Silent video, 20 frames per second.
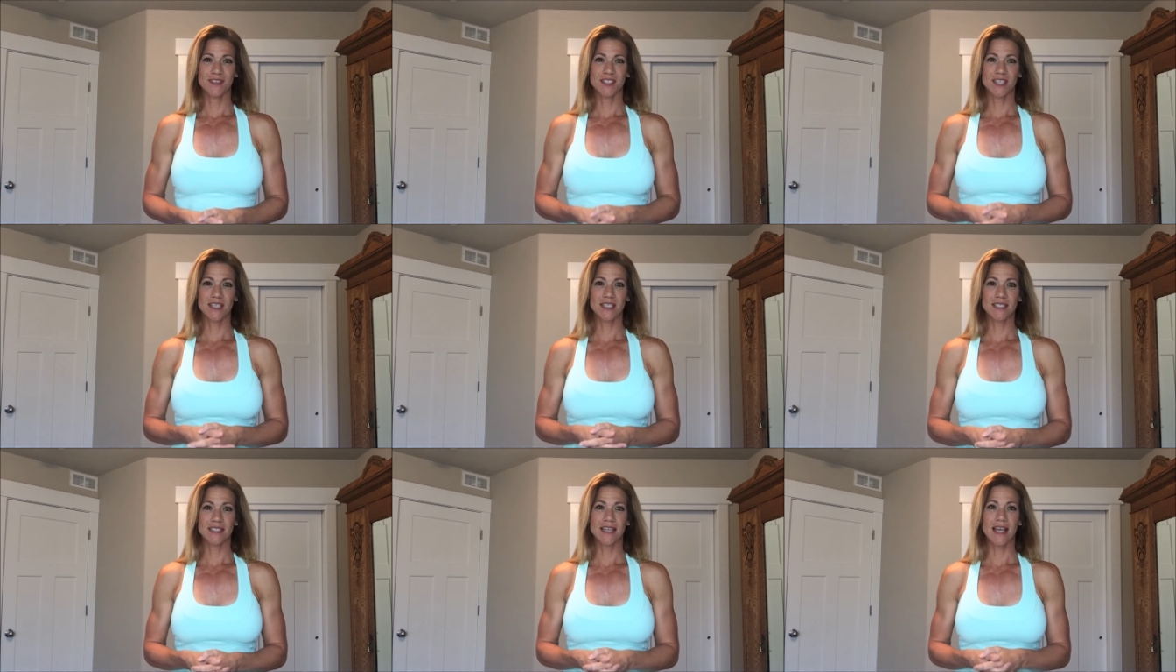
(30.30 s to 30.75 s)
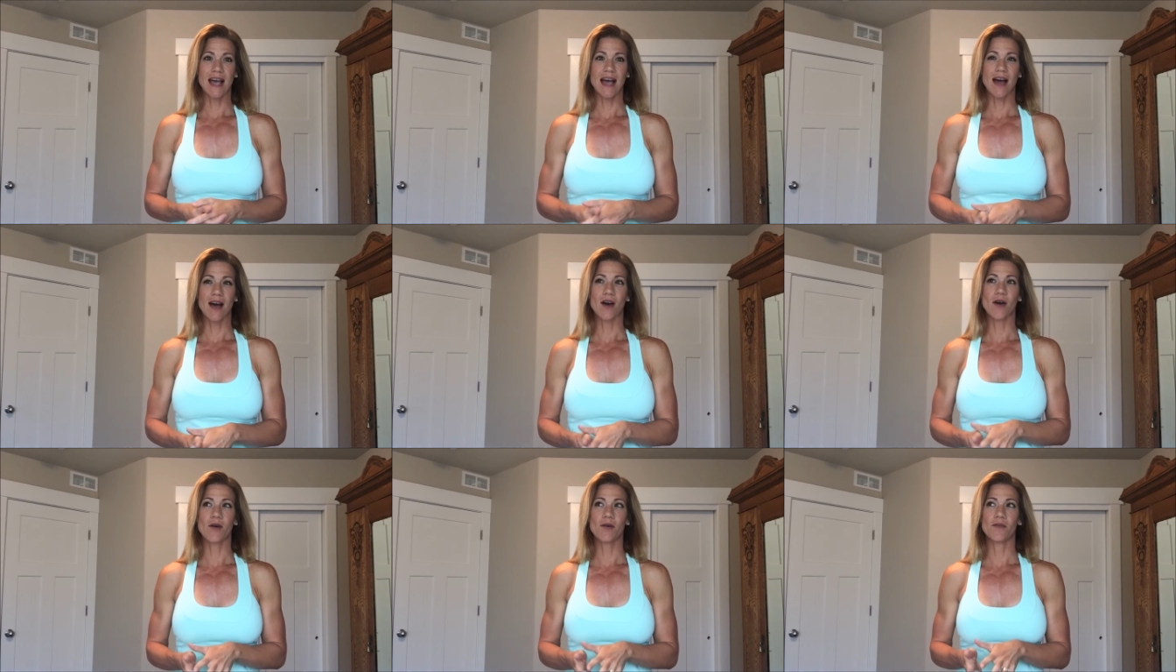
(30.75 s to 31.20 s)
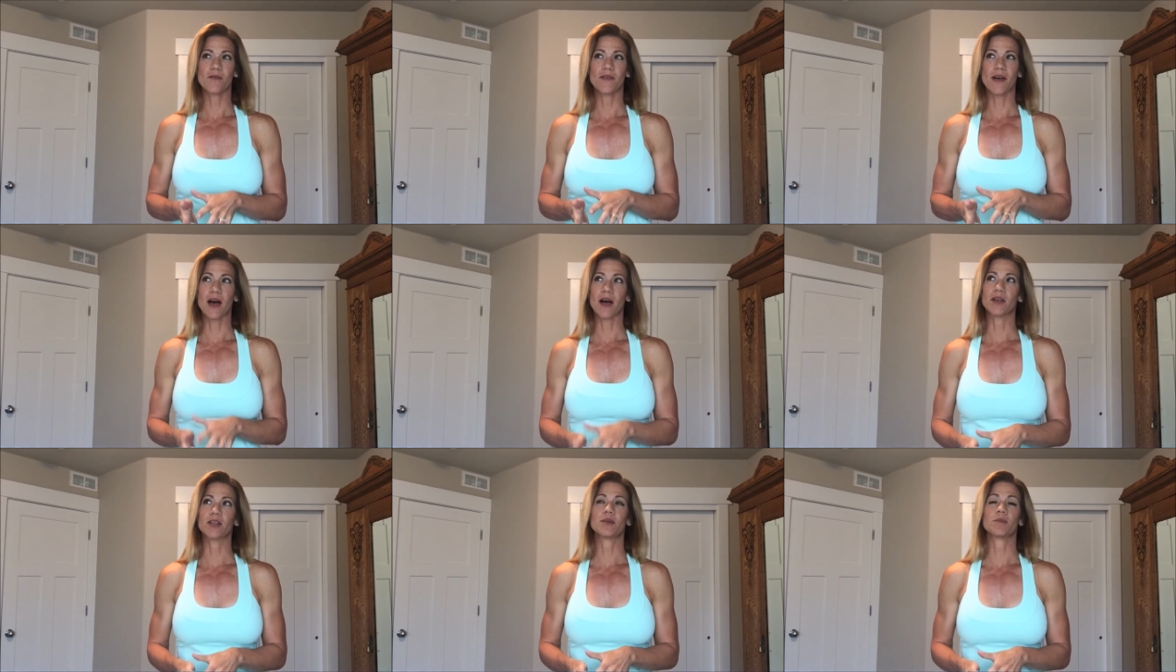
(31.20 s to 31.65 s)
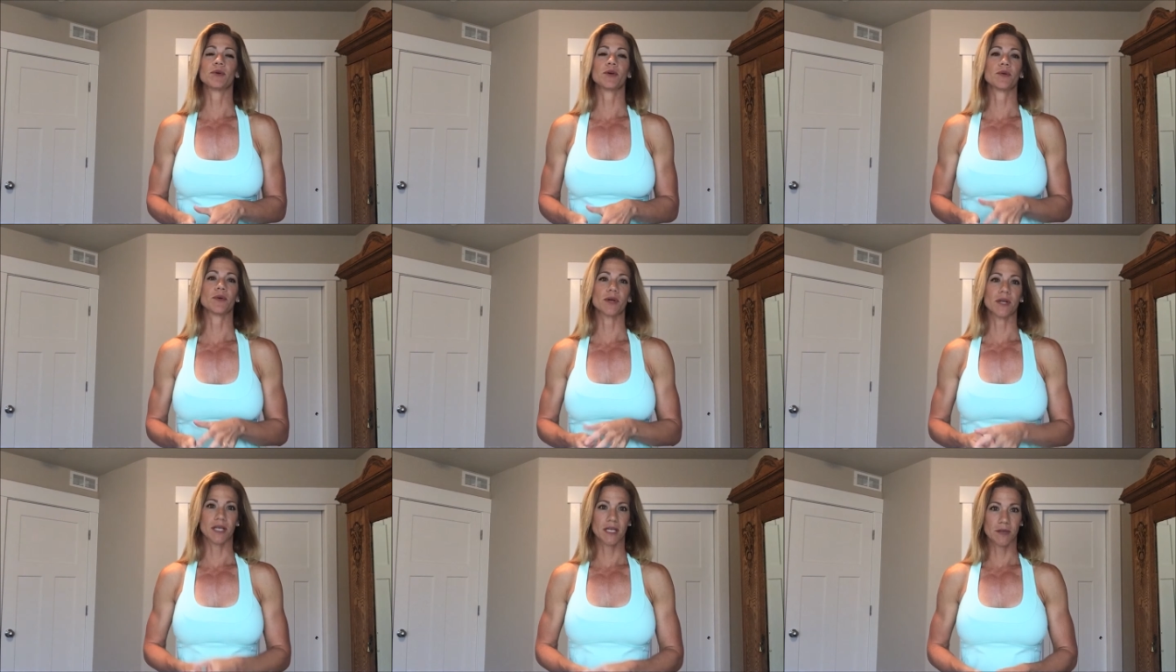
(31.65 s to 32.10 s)
just how
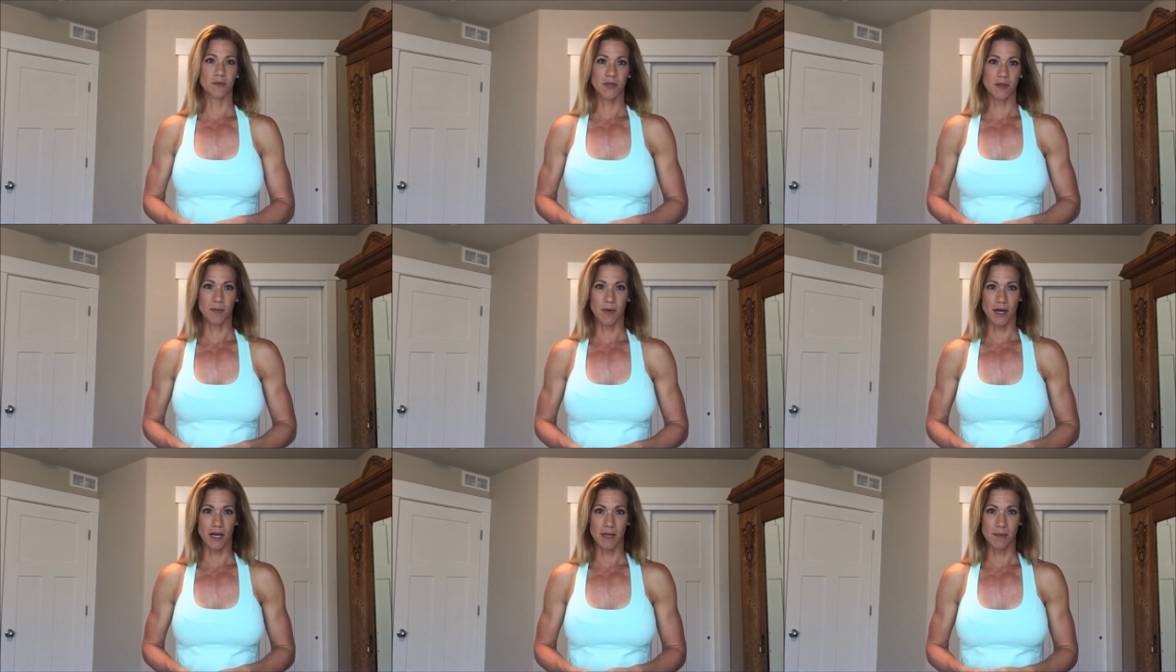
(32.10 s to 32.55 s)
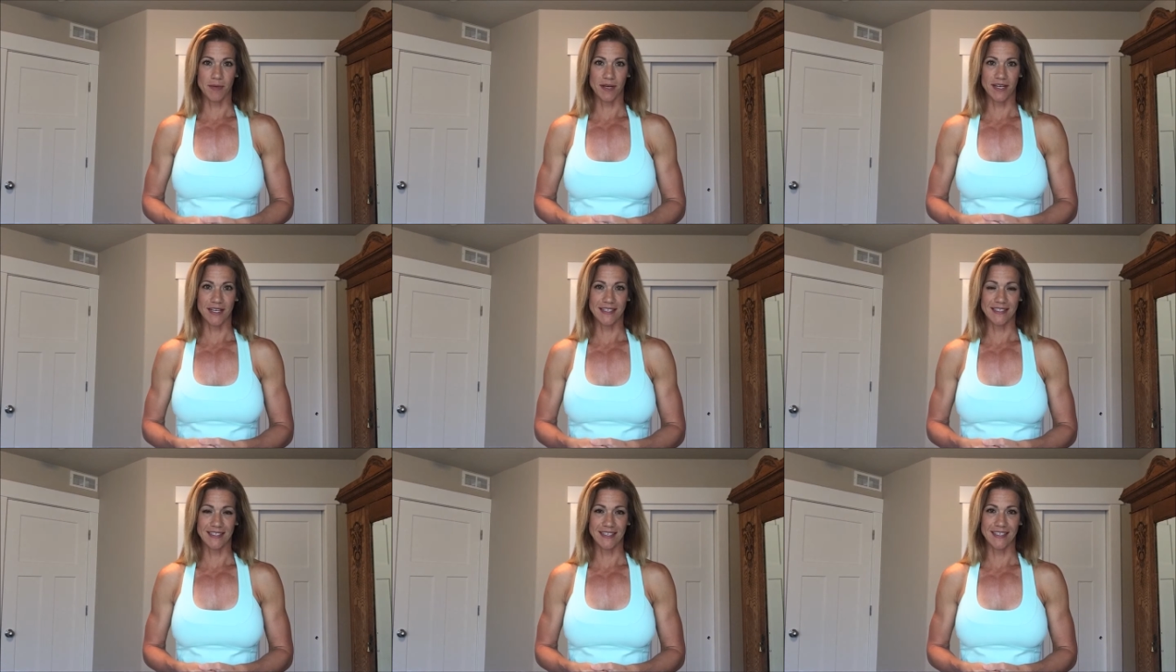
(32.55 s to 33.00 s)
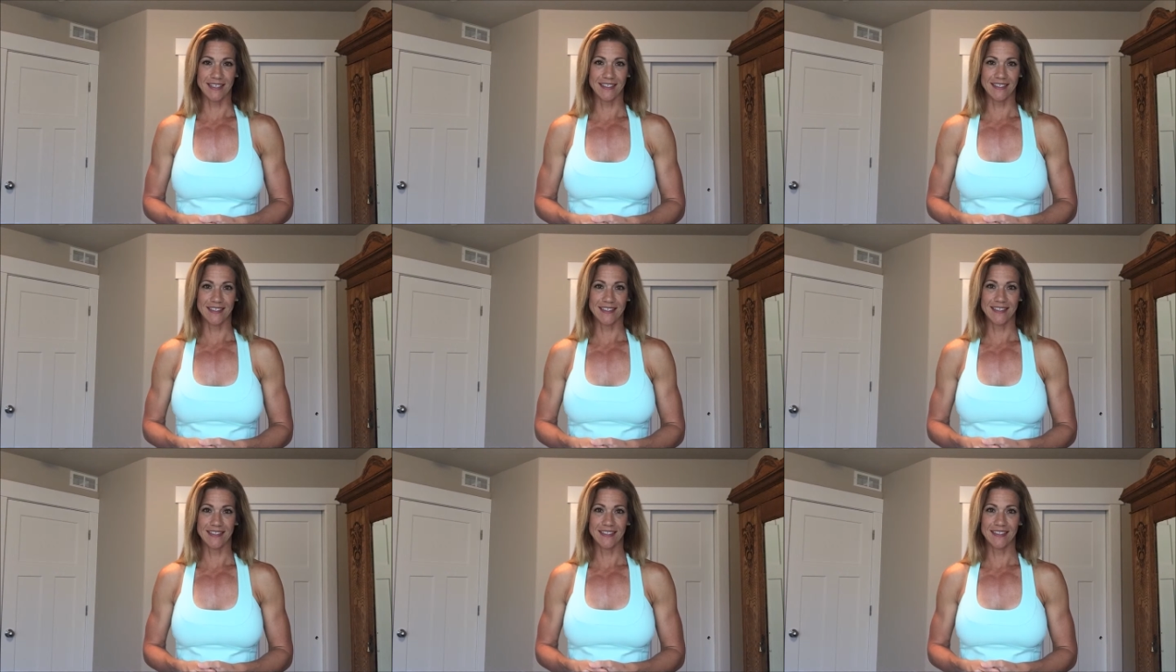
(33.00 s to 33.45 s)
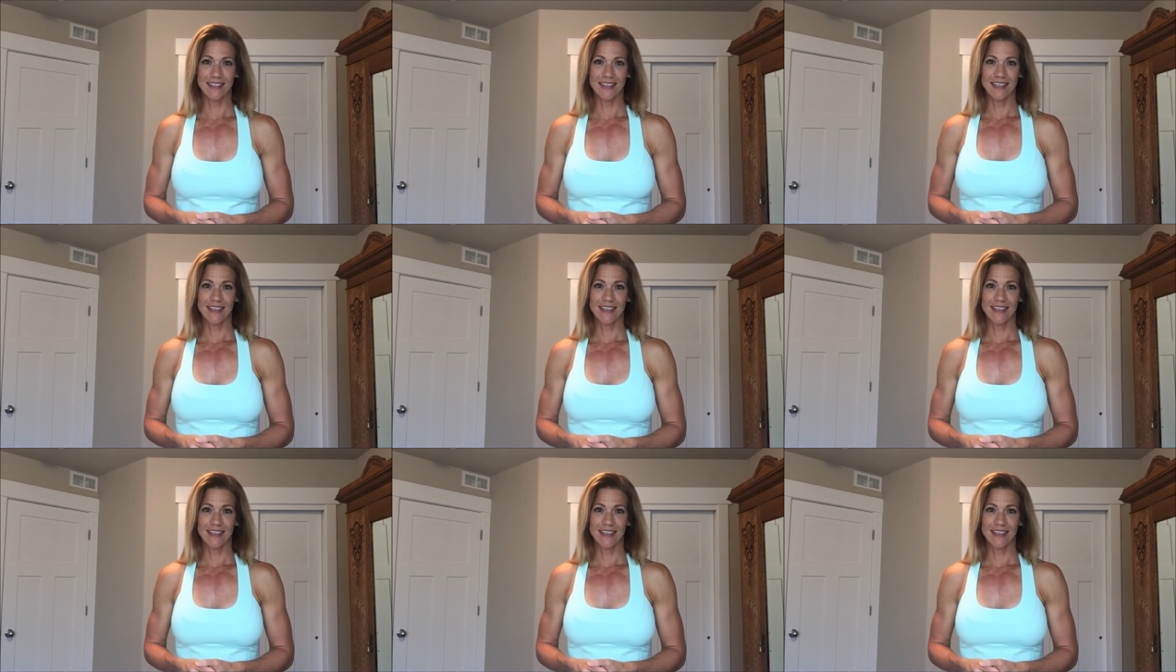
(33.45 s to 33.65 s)
valuable working with Body Buddies is